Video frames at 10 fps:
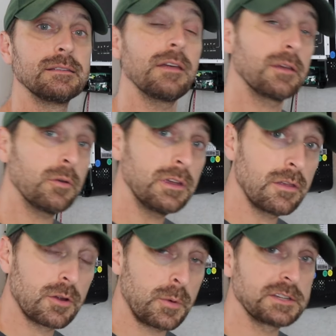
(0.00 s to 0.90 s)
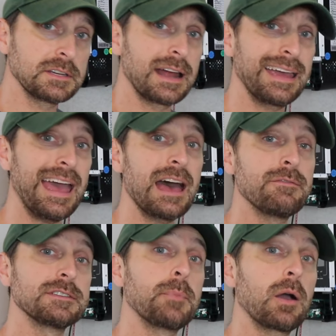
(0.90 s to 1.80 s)
Now the only other question I have
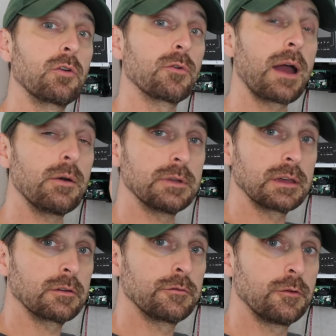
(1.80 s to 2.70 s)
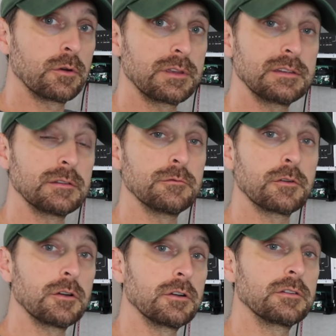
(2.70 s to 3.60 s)
is about grounding for these
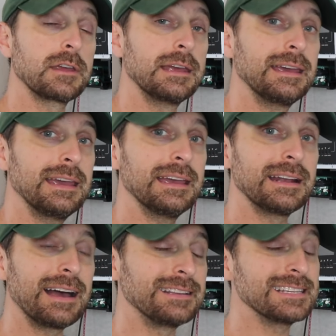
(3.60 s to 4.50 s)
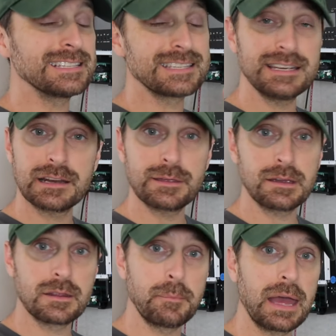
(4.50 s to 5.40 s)
inverters. And I didn't see anything
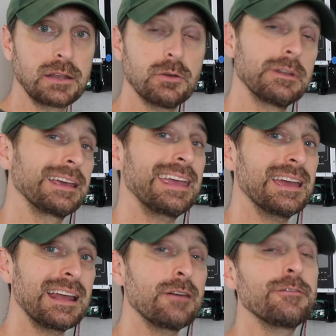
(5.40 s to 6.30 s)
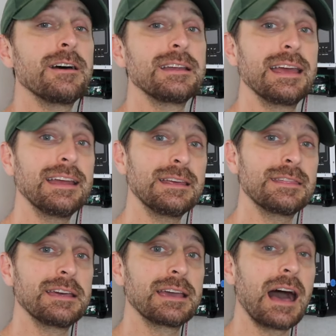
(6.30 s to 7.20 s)
in the manual and I cannot find
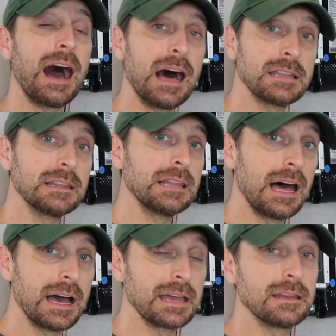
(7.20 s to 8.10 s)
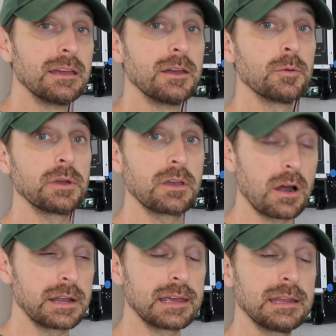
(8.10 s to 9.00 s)
anything online
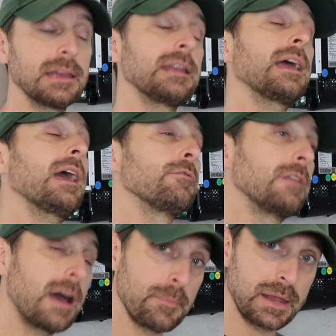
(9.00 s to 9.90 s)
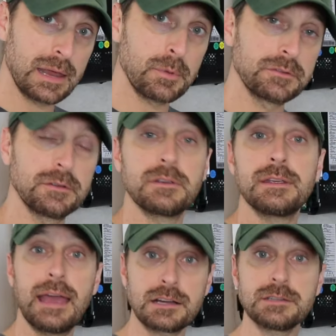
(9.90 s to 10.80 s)
regarding it. And I have not been able to
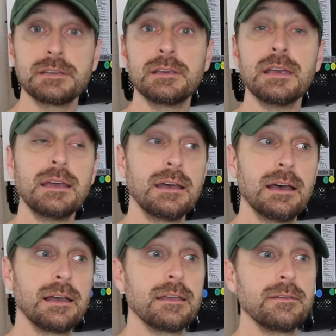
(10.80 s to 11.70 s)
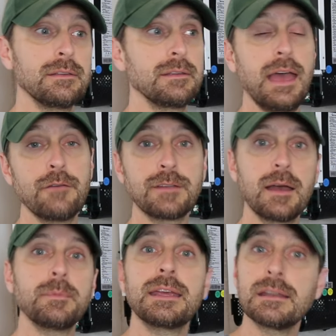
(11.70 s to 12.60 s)
actually uh, have
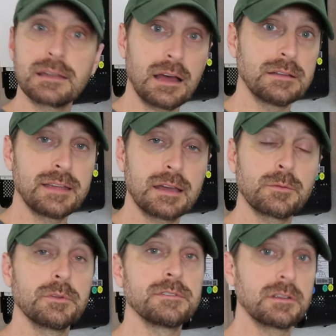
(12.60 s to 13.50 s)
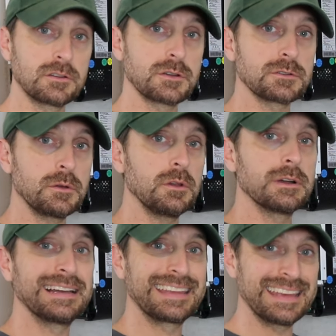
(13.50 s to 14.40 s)
time to get in contact with Signature Solar
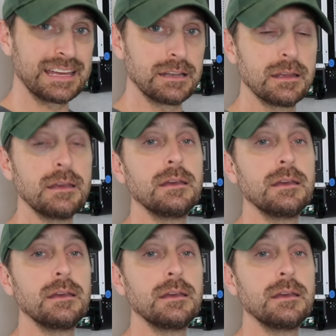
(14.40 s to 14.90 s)
again